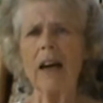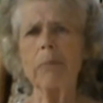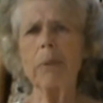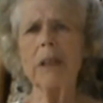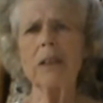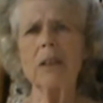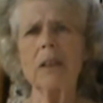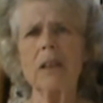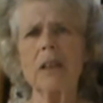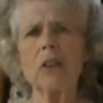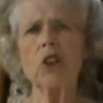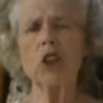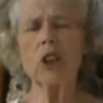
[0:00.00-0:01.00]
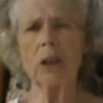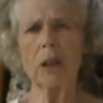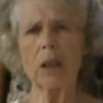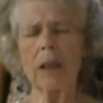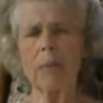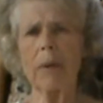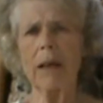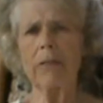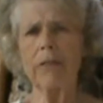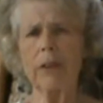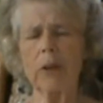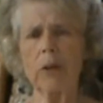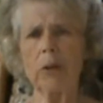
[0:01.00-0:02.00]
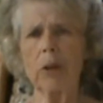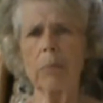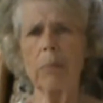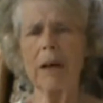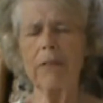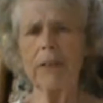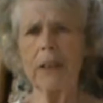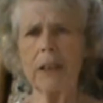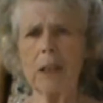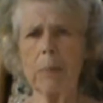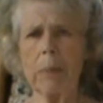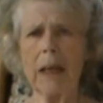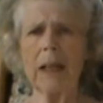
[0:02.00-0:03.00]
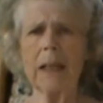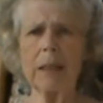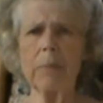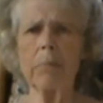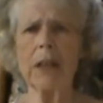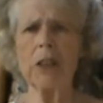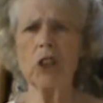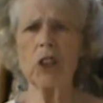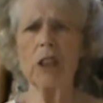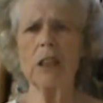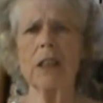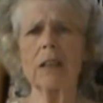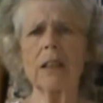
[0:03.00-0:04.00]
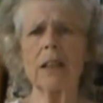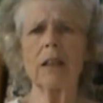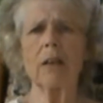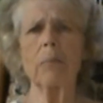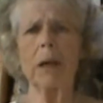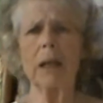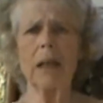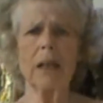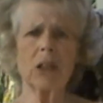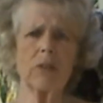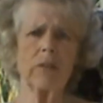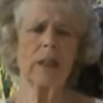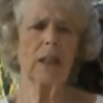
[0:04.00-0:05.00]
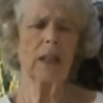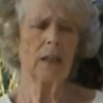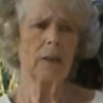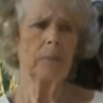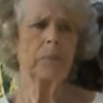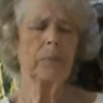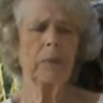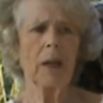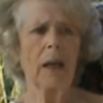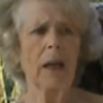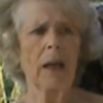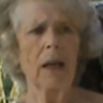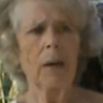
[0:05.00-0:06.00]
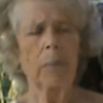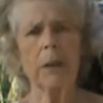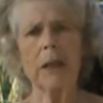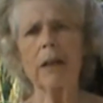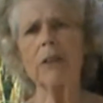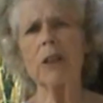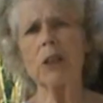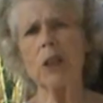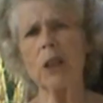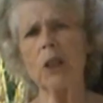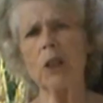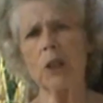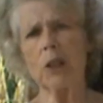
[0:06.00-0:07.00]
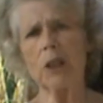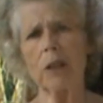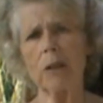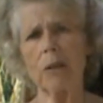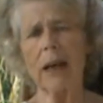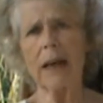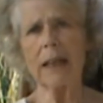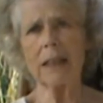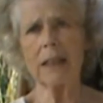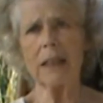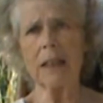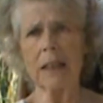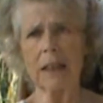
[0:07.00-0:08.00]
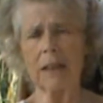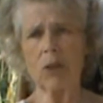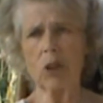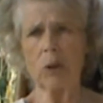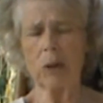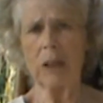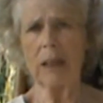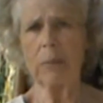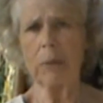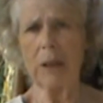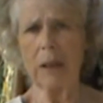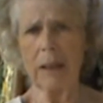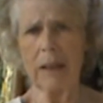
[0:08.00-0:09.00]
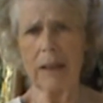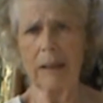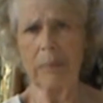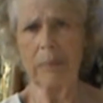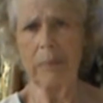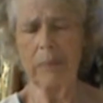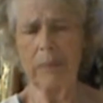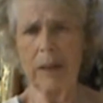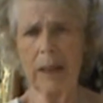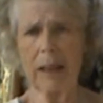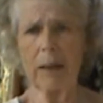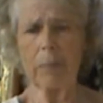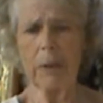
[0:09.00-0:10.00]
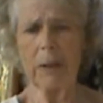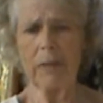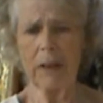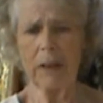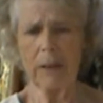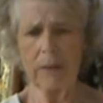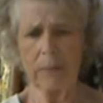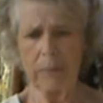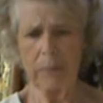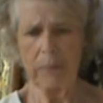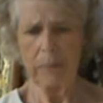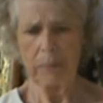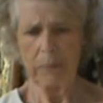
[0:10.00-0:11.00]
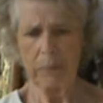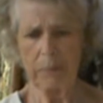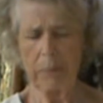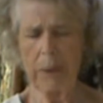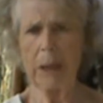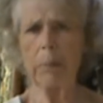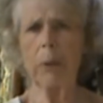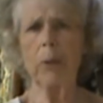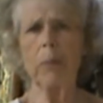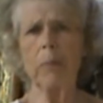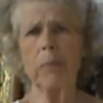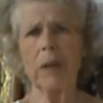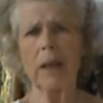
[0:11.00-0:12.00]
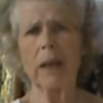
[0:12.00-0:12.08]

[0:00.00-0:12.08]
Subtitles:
I've been journaling my food on my Fitness Pal. I did mention it, I think, in my last video. But I've continued to do that, and I've joined up with a couple of other people.